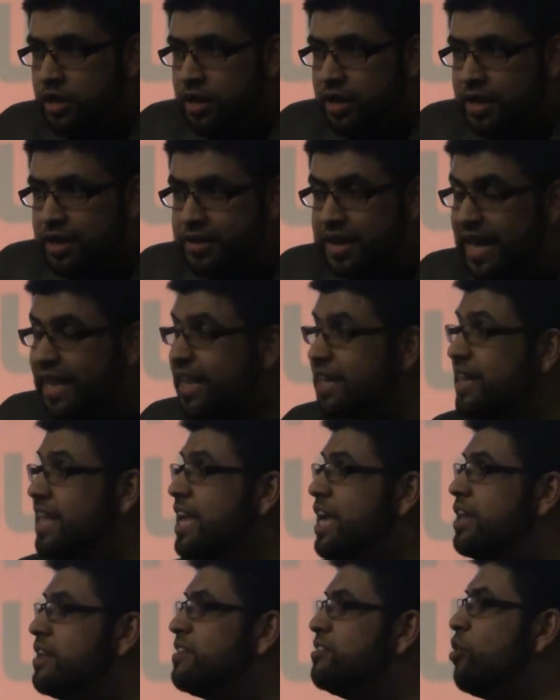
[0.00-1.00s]
Secondly,
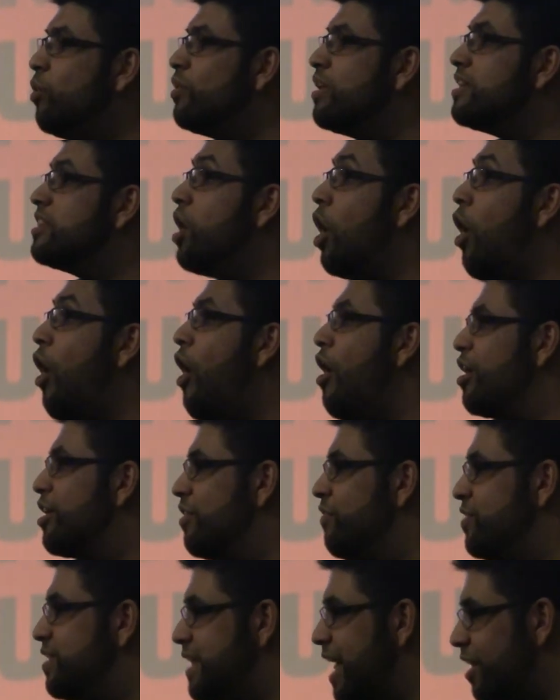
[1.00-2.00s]
he is known as the Ark
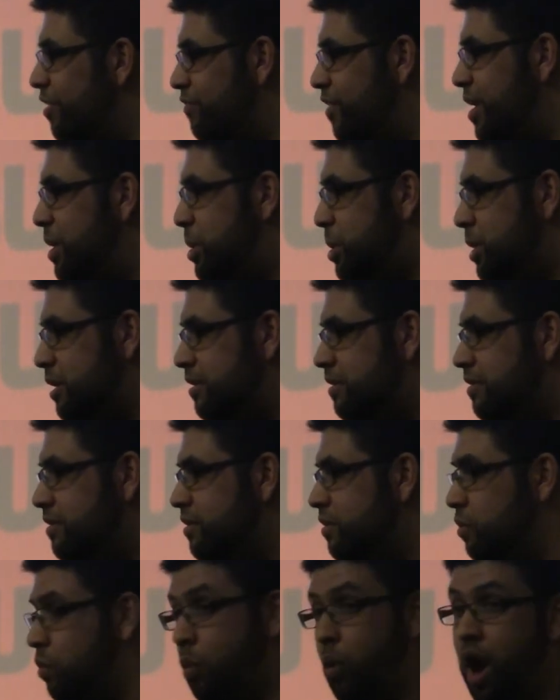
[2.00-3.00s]
of Salvation.
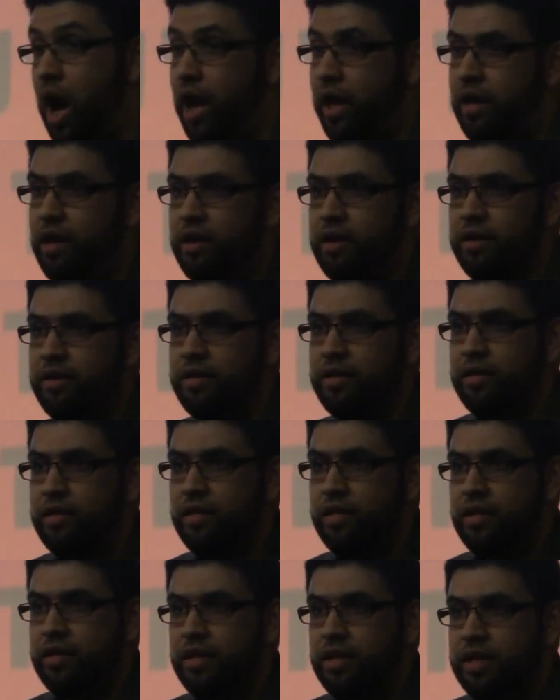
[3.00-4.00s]
Why?
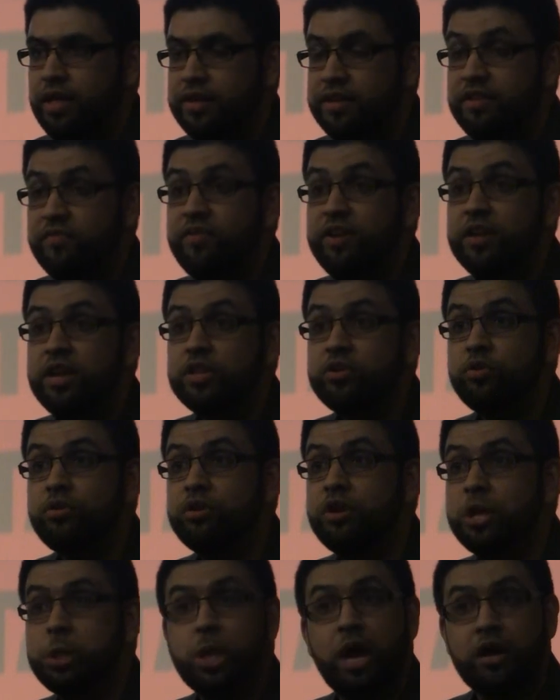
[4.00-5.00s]
Safinatun
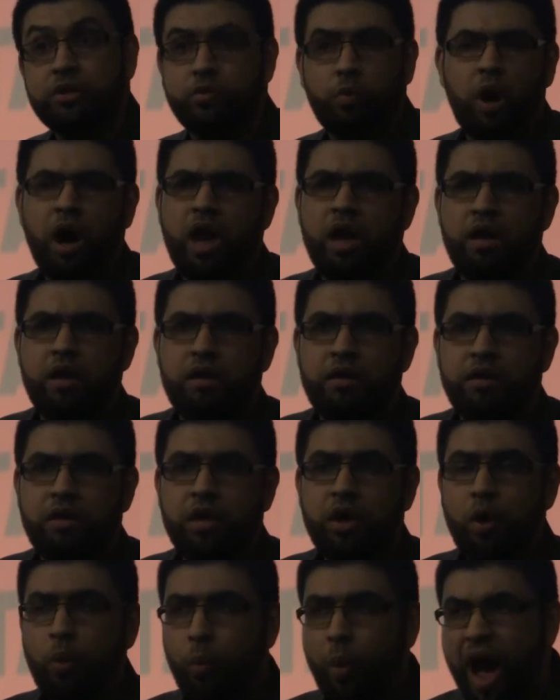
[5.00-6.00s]
Najat, why?
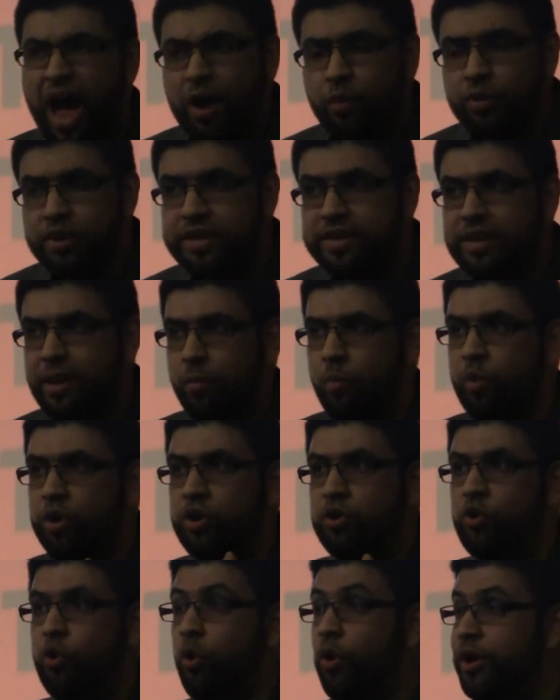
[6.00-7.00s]
Why would
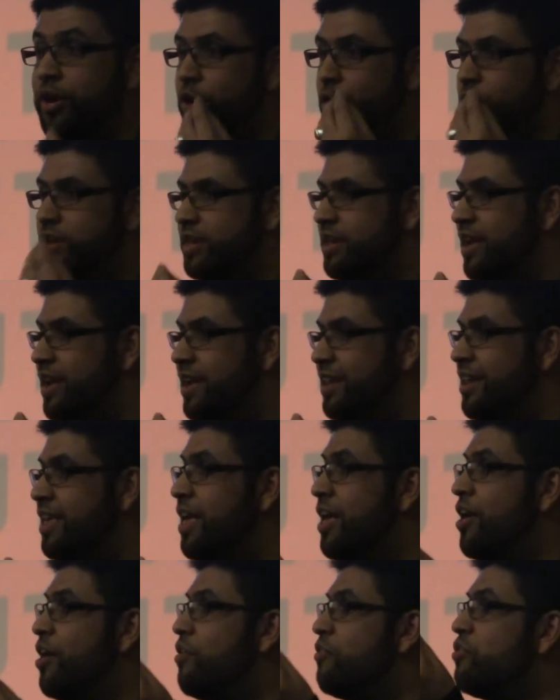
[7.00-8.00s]
someone coin
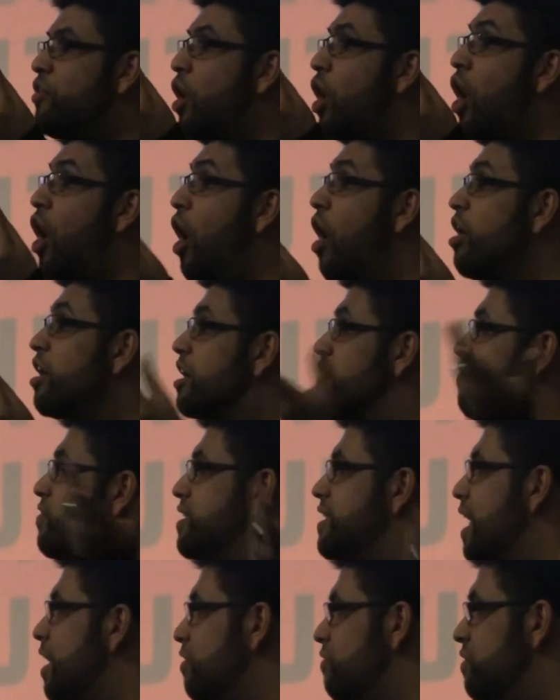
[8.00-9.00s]
Hussain the Ark of
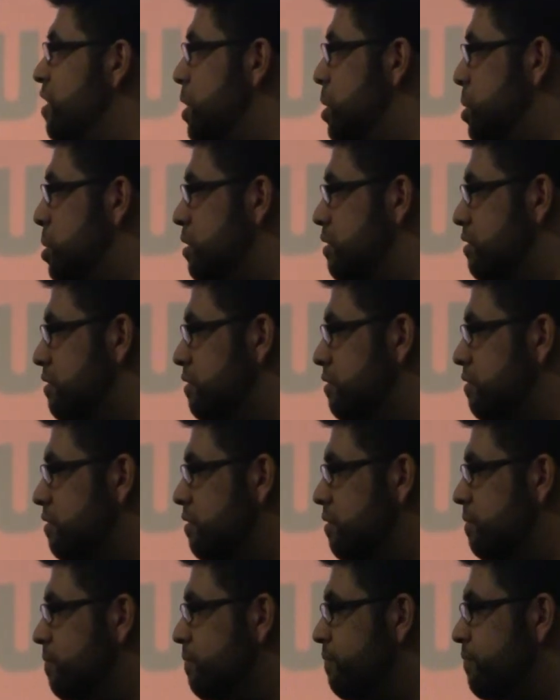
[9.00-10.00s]
Salvation?
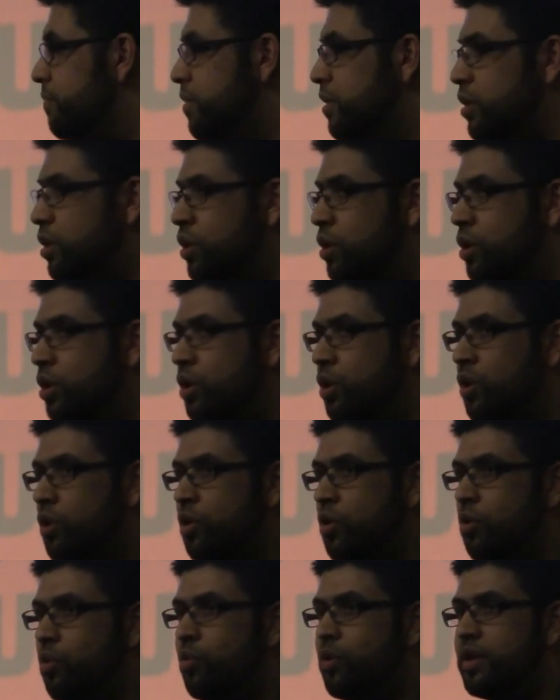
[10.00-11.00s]

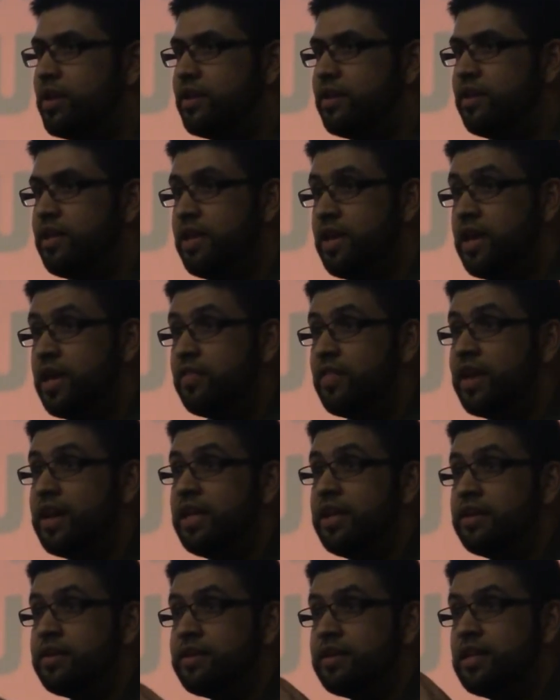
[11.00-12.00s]
We see that
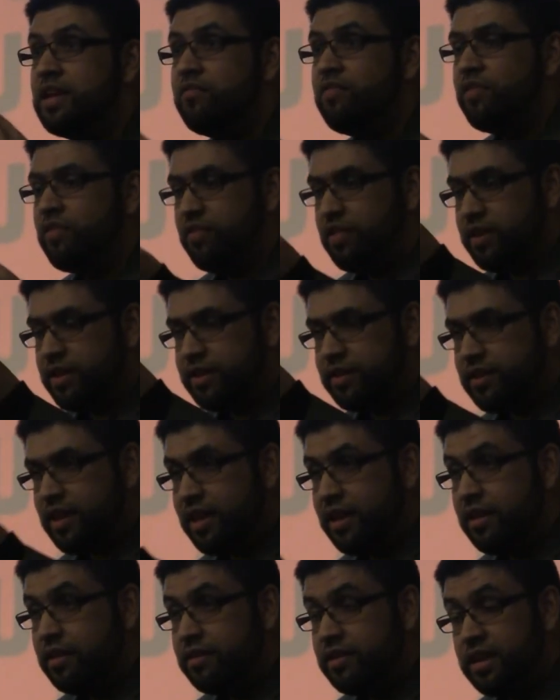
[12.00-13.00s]
he is given this
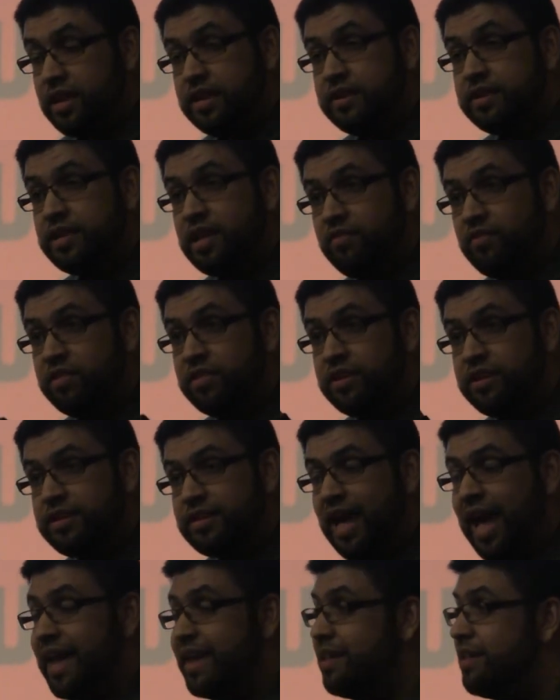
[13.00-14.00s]

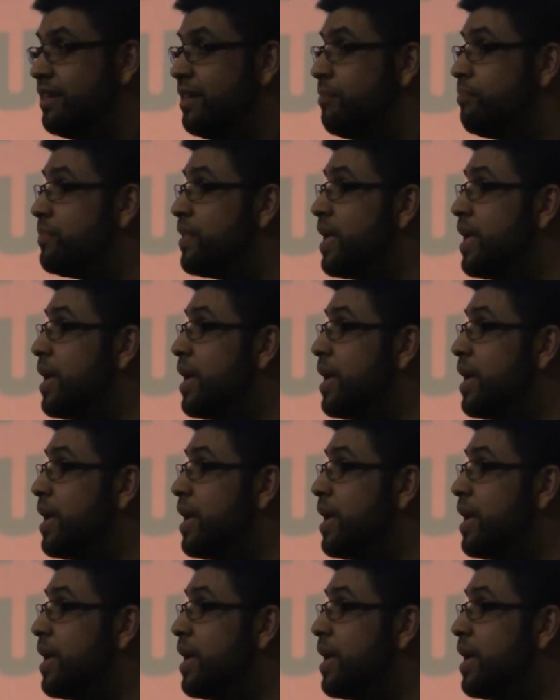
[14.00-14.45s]
title